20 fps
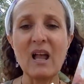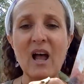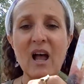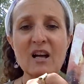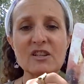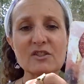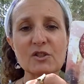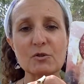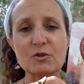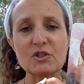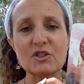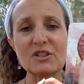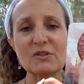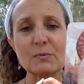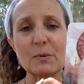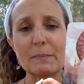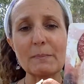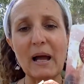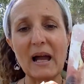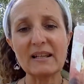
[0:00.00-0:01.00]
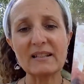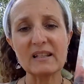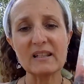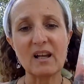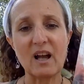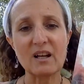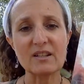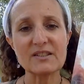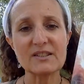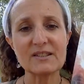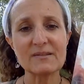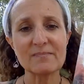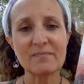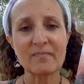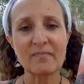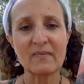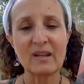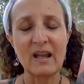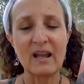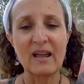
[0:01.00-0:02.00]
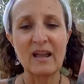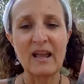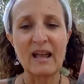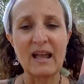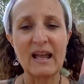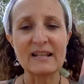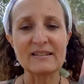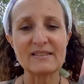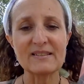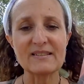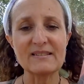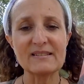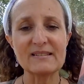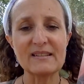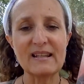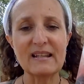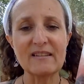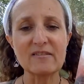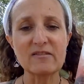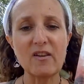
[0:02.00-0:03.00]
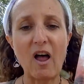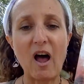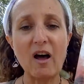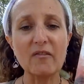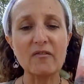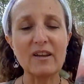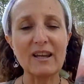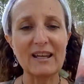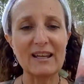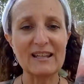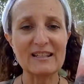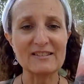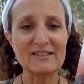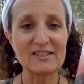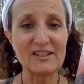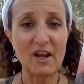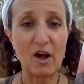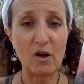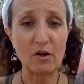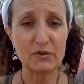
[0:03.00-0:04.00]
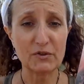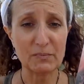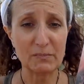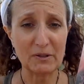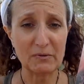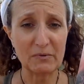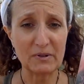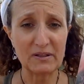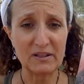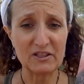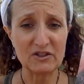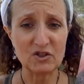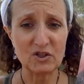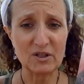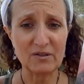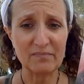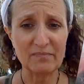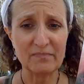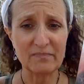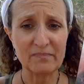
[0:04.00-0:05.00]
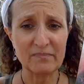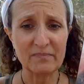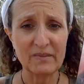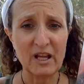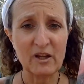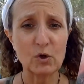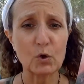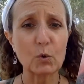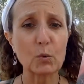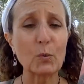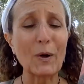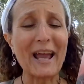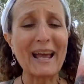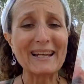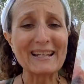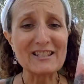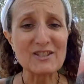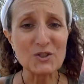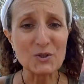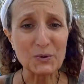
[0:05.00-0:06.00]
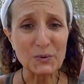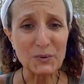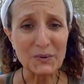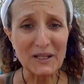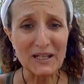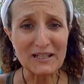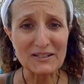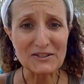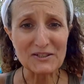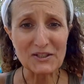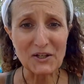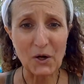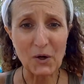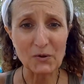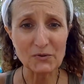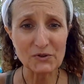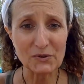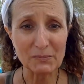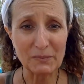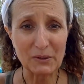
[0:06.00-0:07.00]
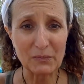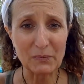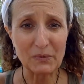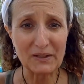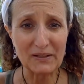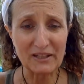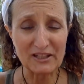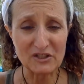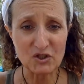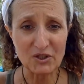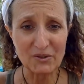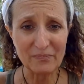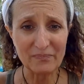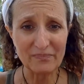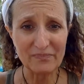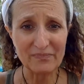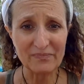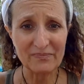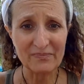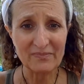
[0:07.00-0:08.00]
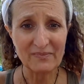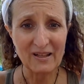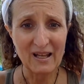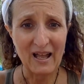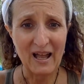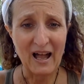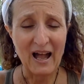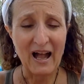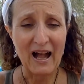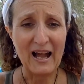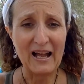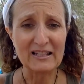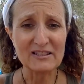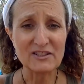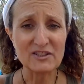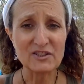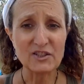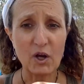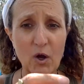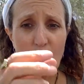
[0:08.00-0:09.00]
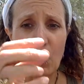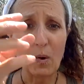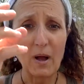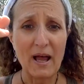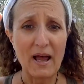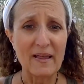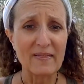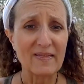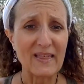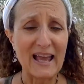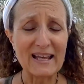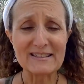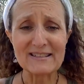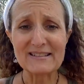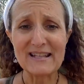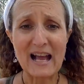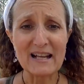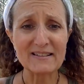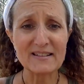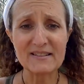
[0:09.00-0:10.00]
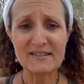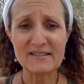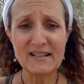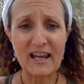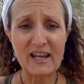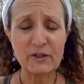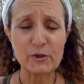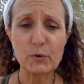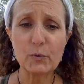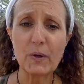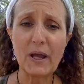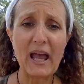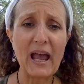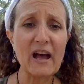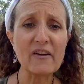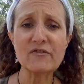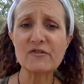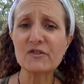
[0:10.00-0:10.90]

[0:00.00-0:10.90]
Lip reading: So she's reminding us, it's love is the ultimate religion. Gratitude is the ultimate religion. And so that's not to say you have